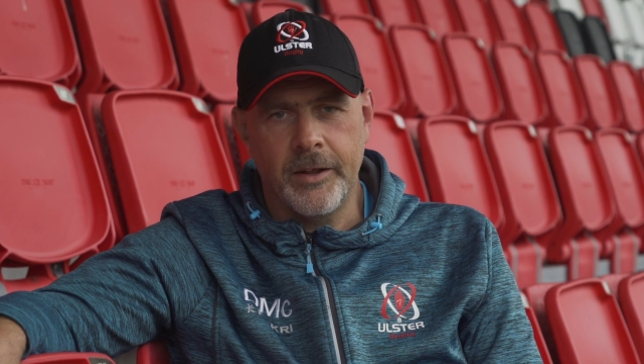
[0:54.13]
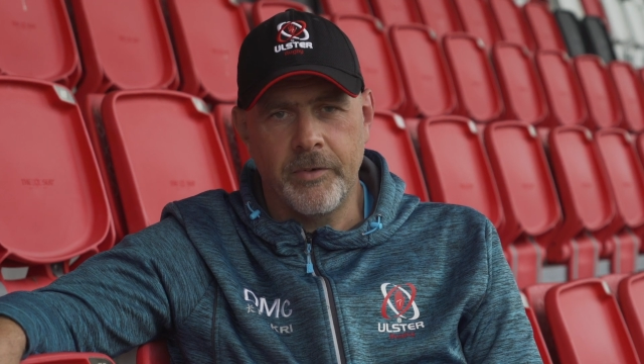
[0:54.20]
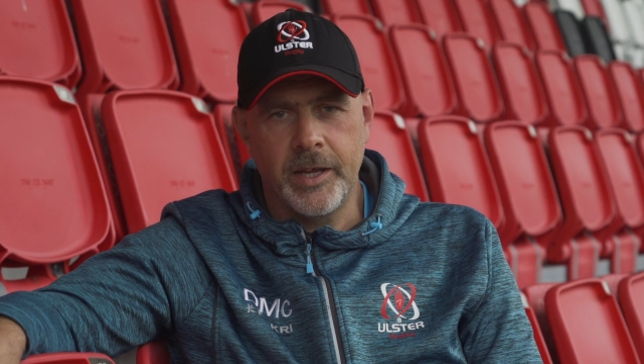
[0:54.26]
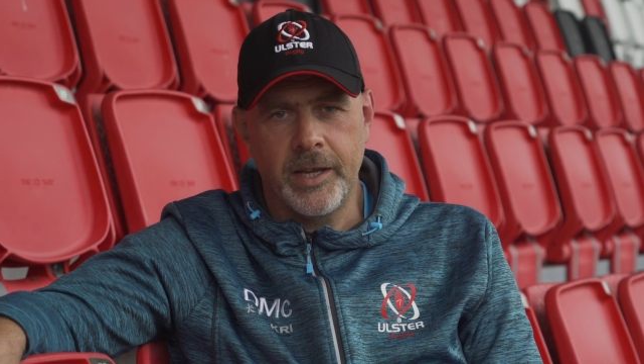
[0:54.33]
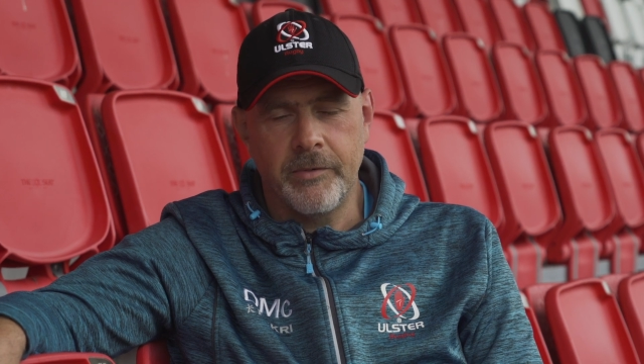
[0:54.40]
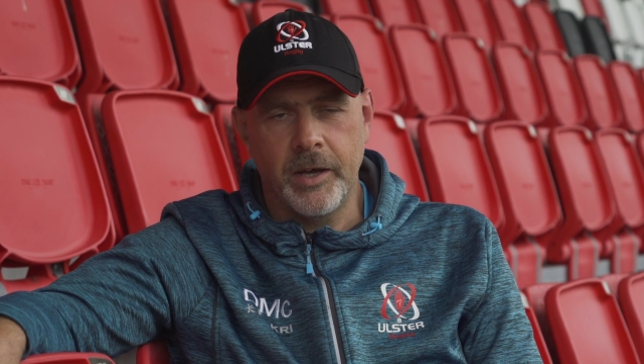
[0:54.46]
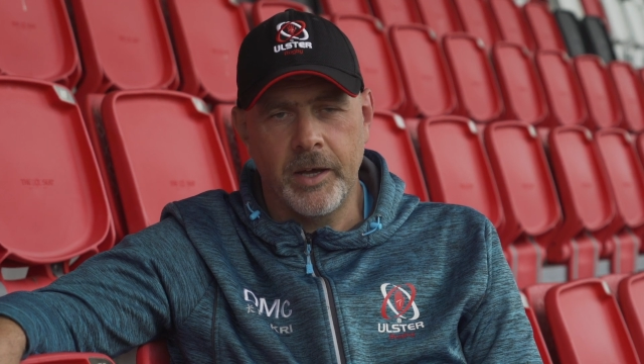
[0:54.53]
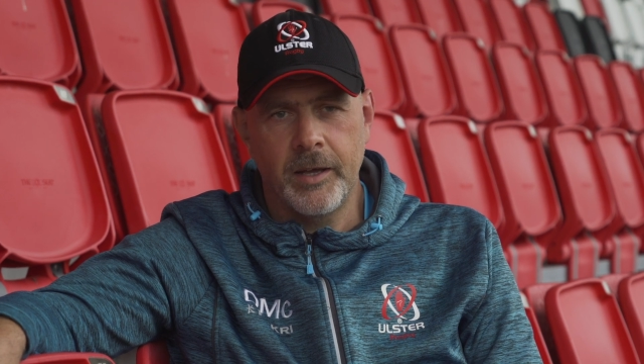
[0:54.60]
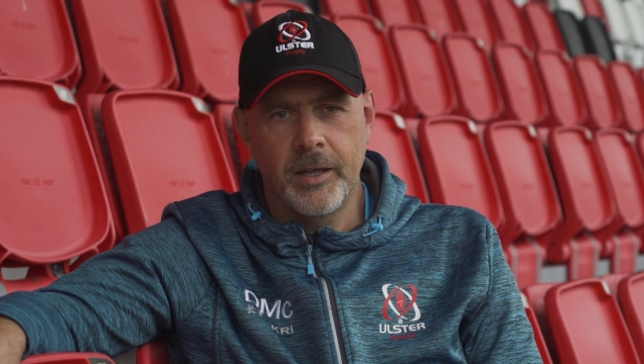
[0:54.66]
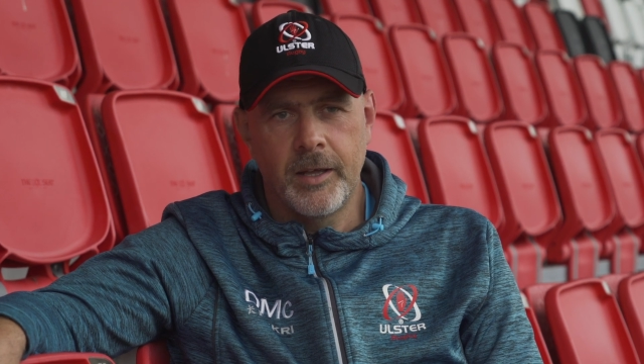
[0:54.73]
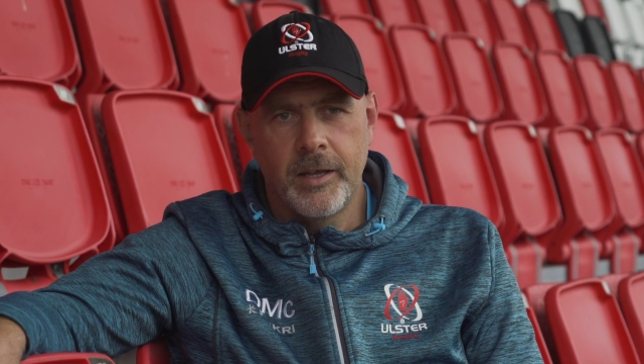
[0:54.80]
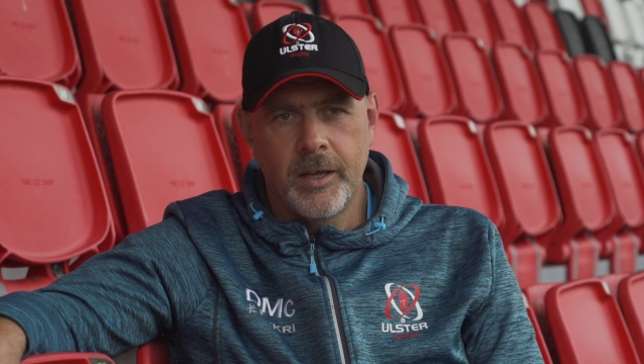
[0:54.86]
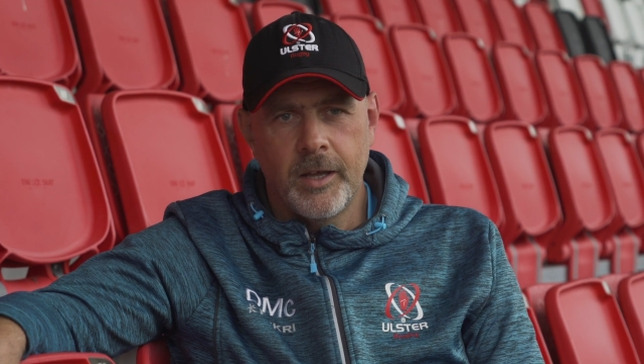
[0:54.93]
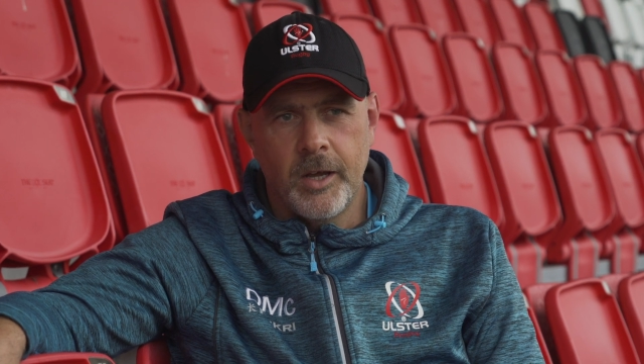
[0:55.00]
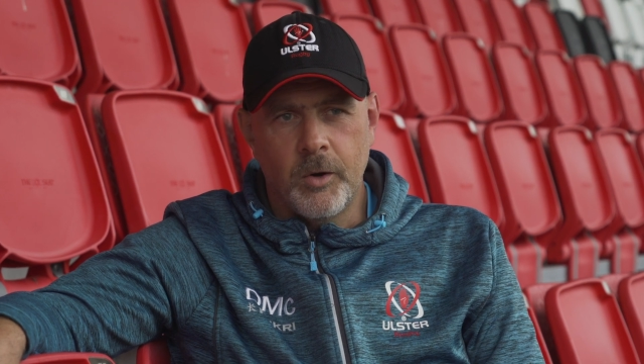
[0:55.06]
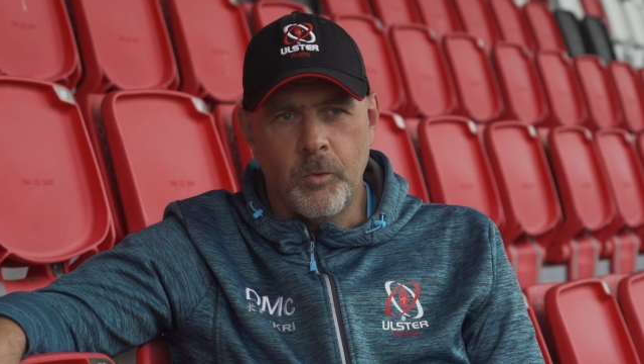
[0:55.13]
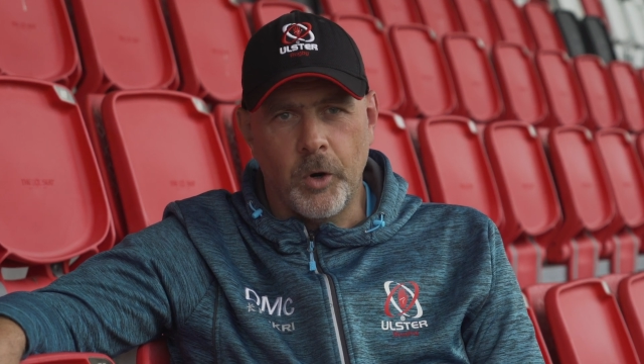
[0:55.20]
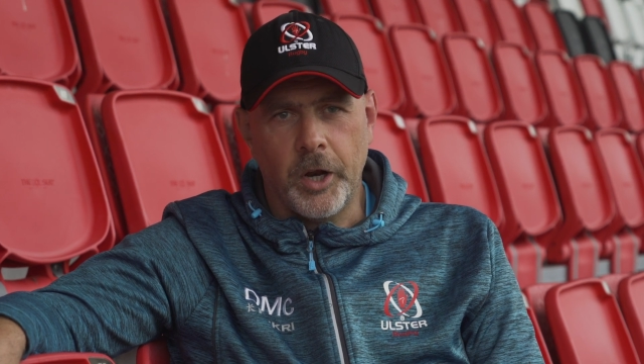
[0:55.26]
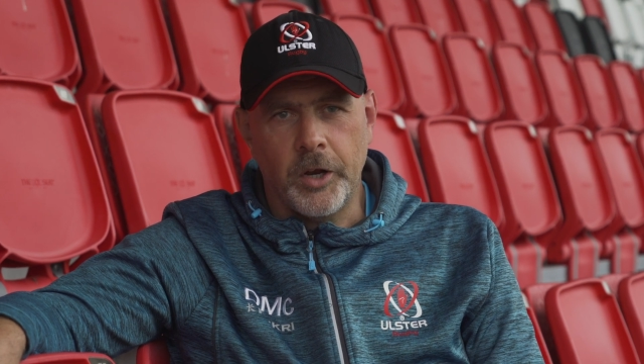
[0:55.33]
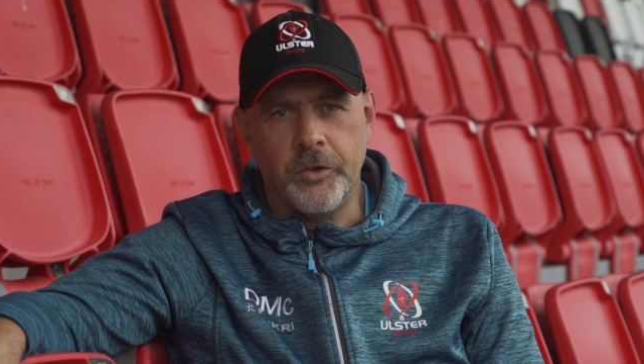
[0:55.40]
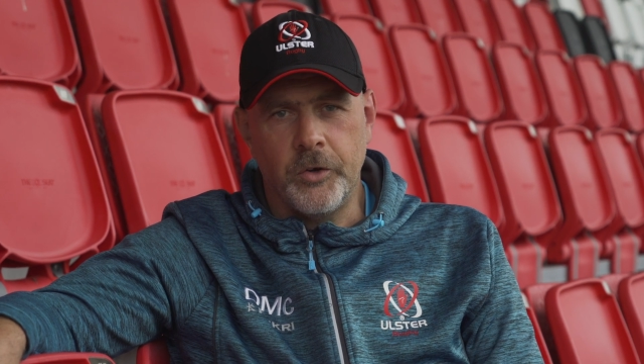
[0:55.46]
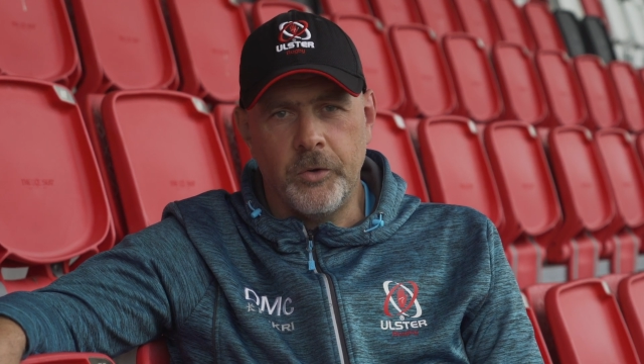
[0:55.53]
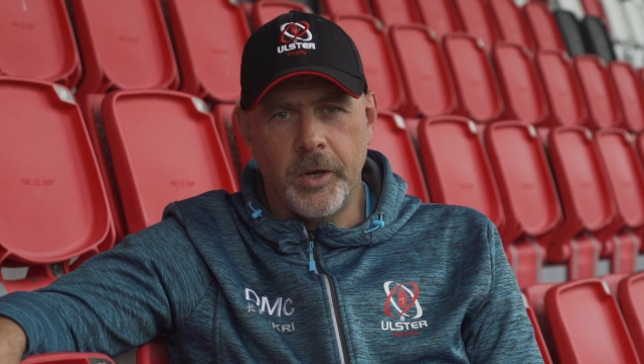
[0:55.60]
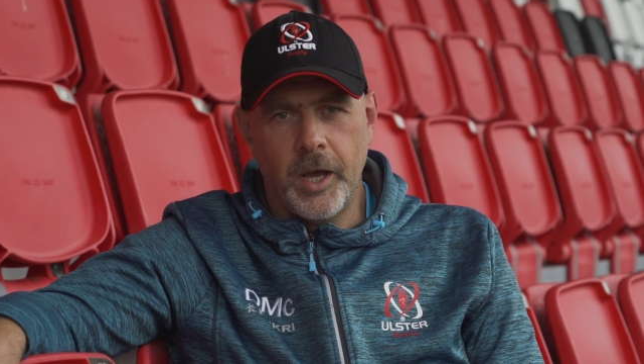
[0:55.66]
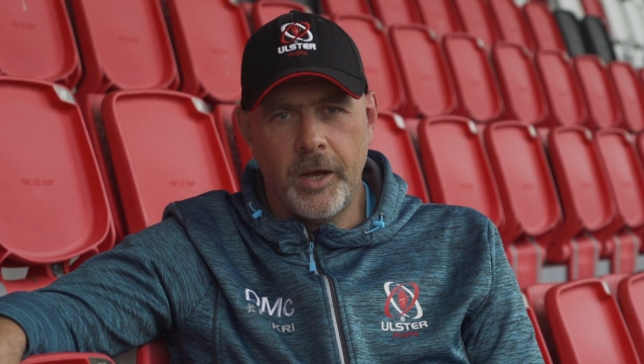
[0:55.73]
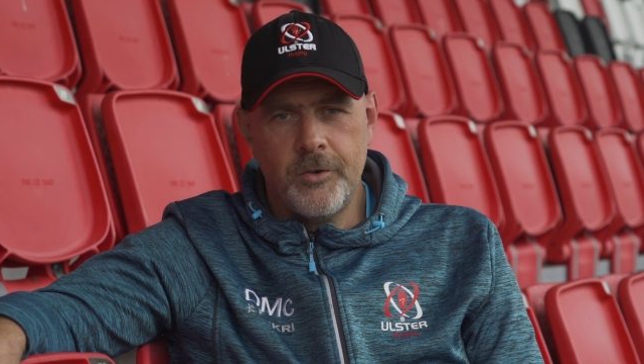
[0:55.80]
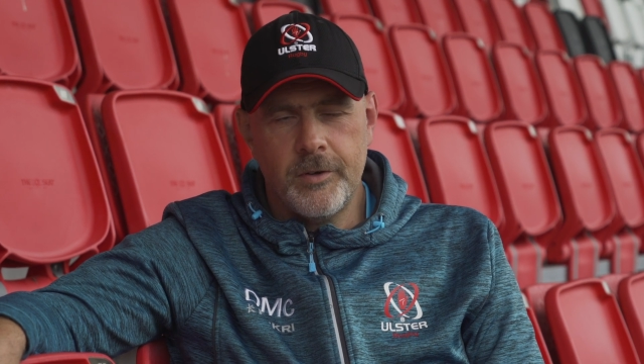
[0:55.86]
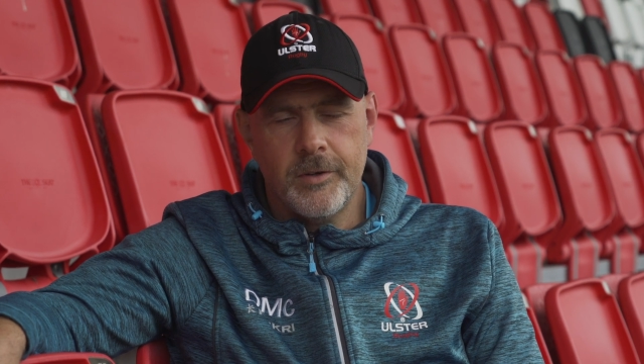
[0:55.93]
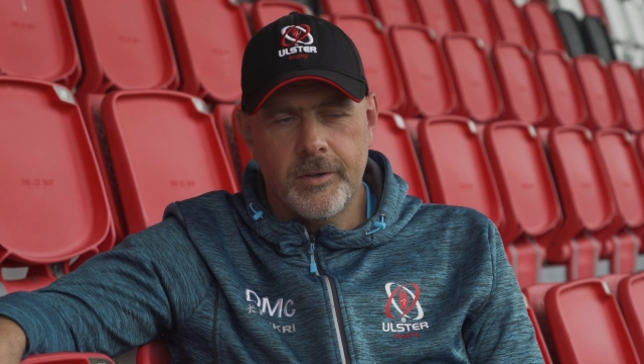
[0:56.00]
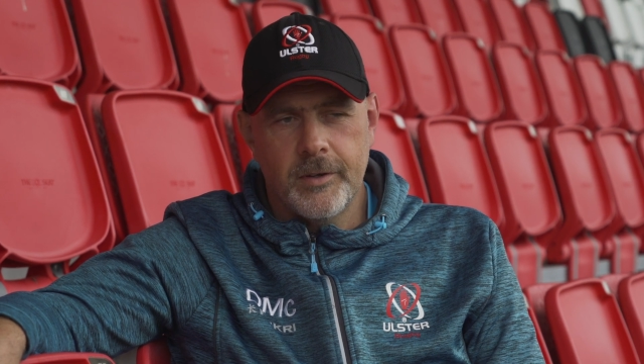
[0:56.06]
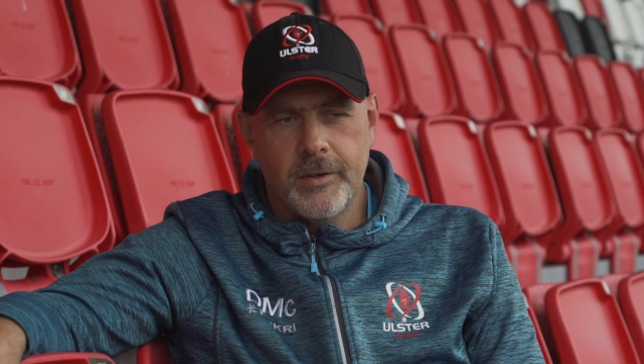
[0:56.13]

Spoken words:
Aviva. What I do know